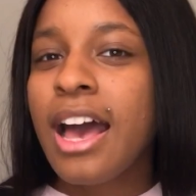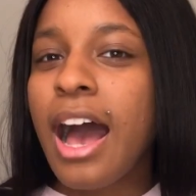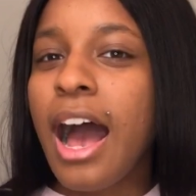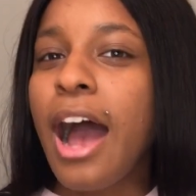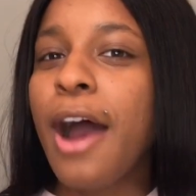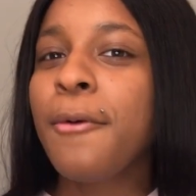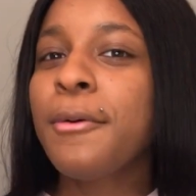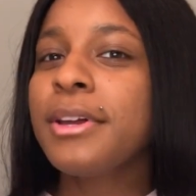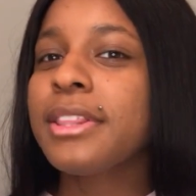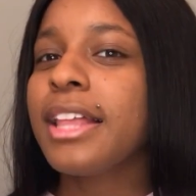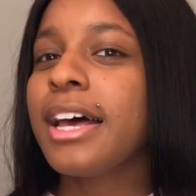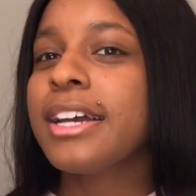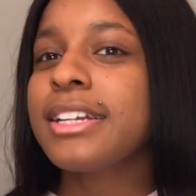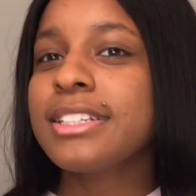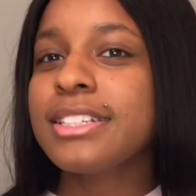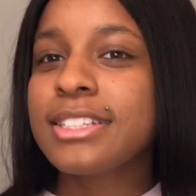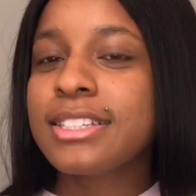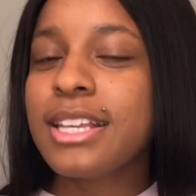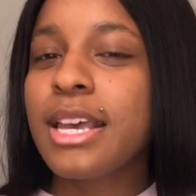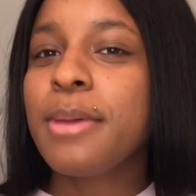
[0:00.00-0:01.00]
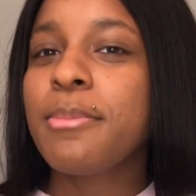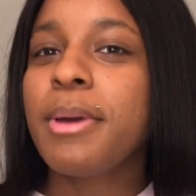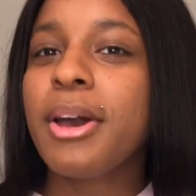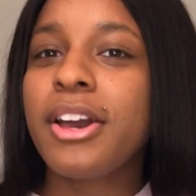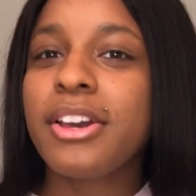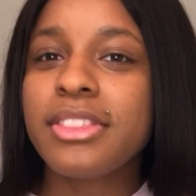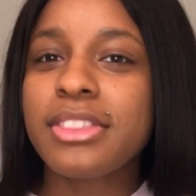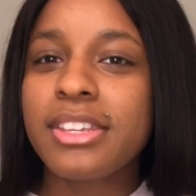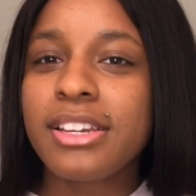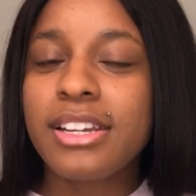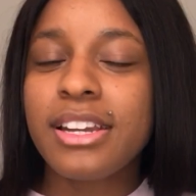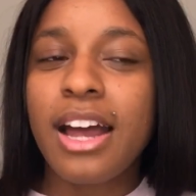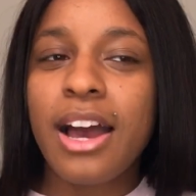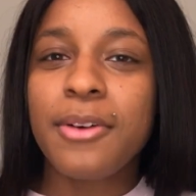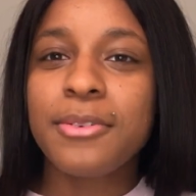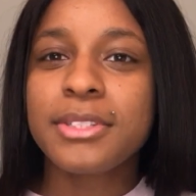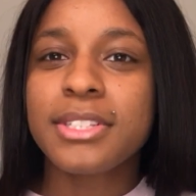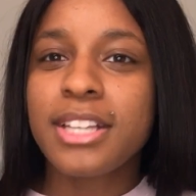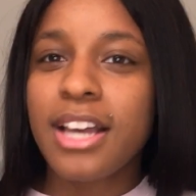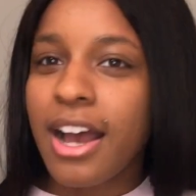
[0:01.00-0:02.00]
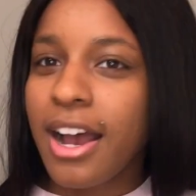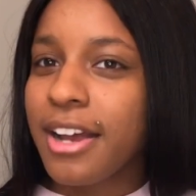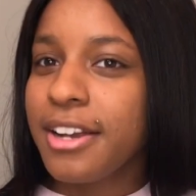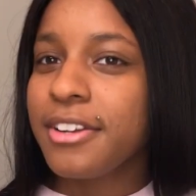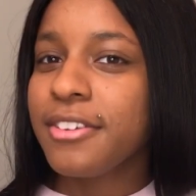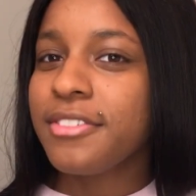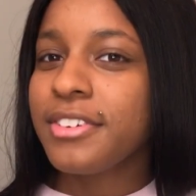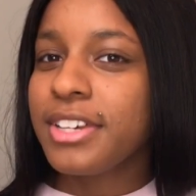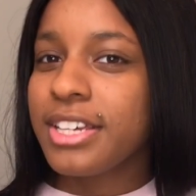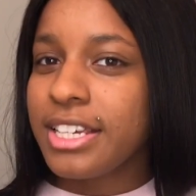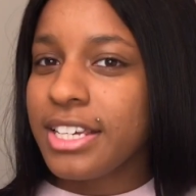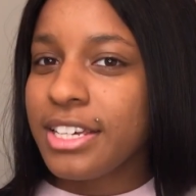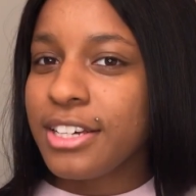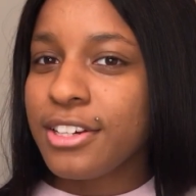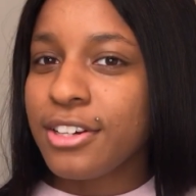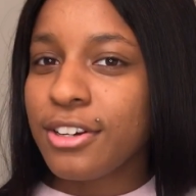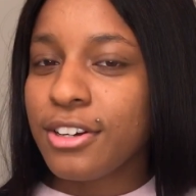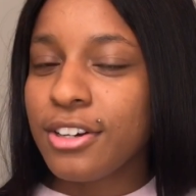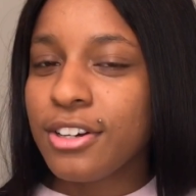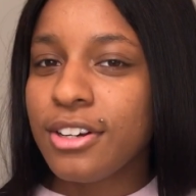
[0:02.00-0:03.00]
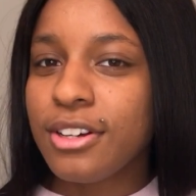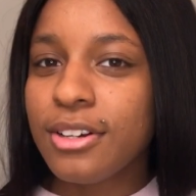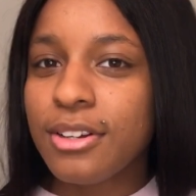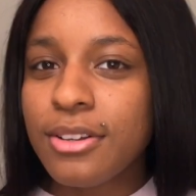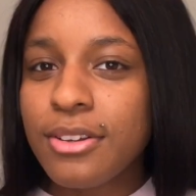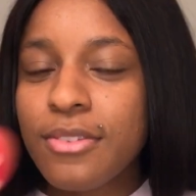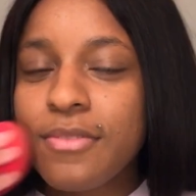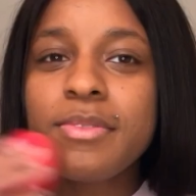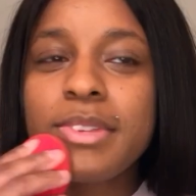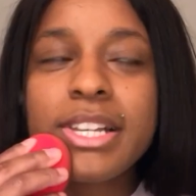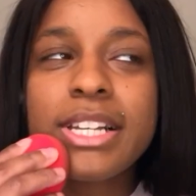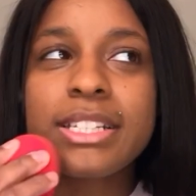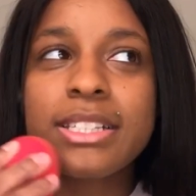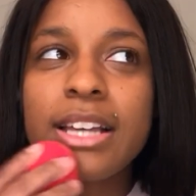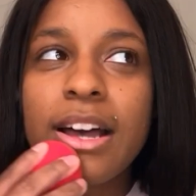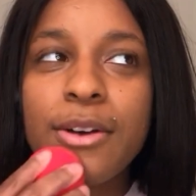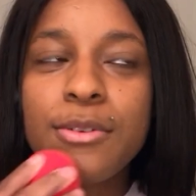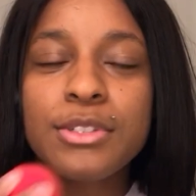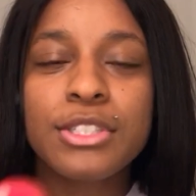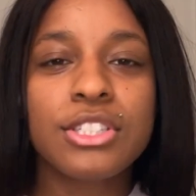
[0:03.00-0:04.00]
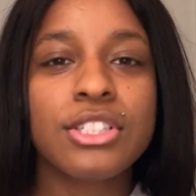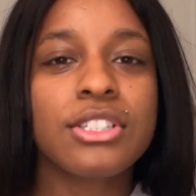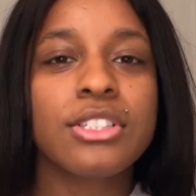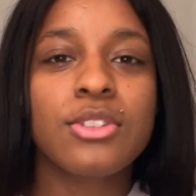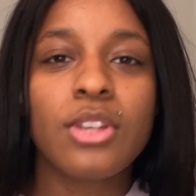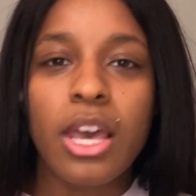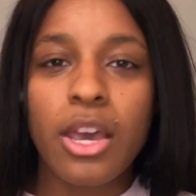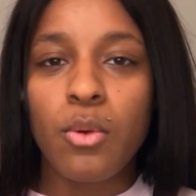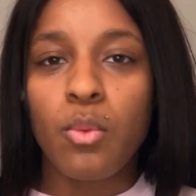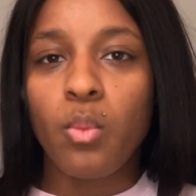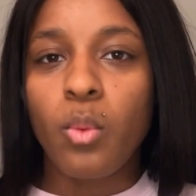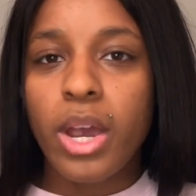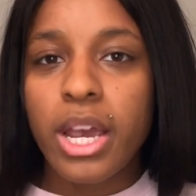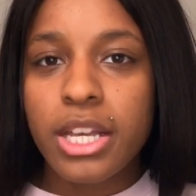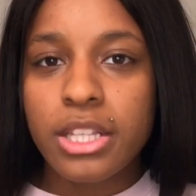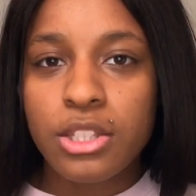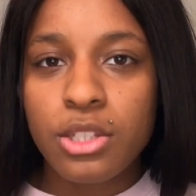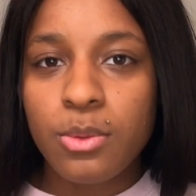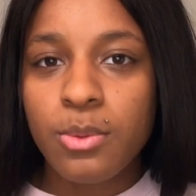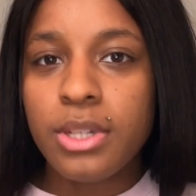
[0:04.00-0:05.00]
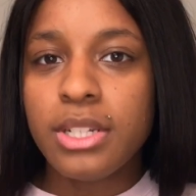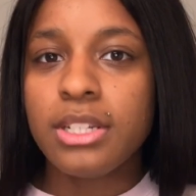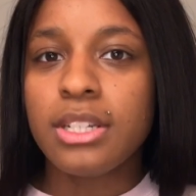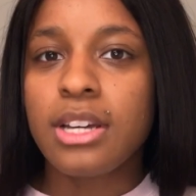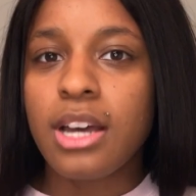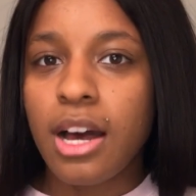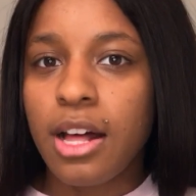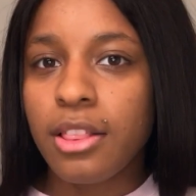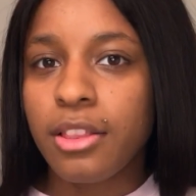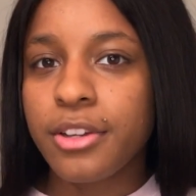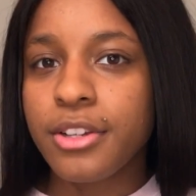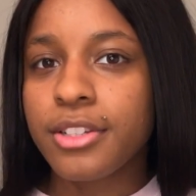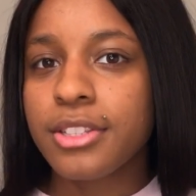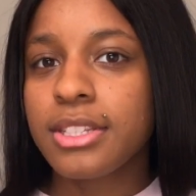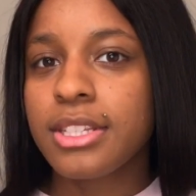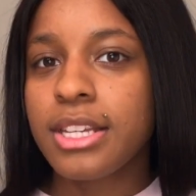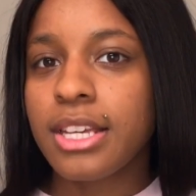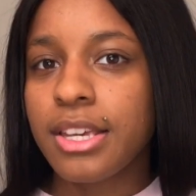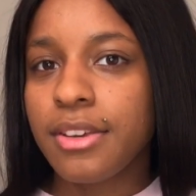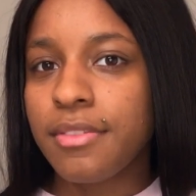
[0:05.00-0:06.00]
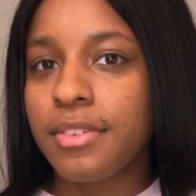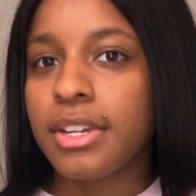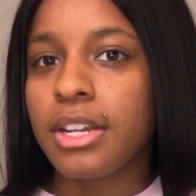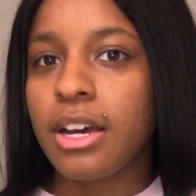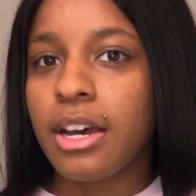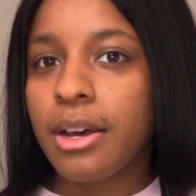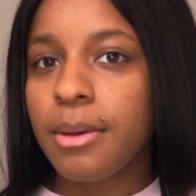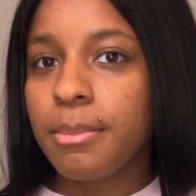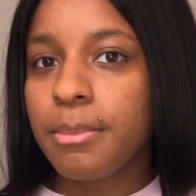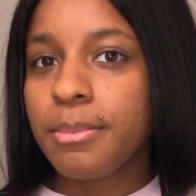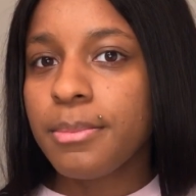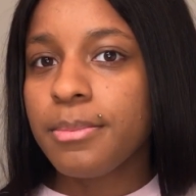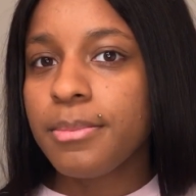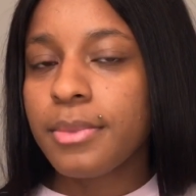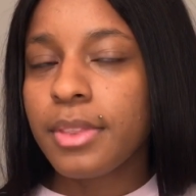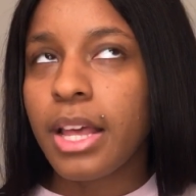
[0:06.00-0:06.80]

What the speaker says: I would like to say back then I was kind of an e-girl because I was just like way too into colors to give it up.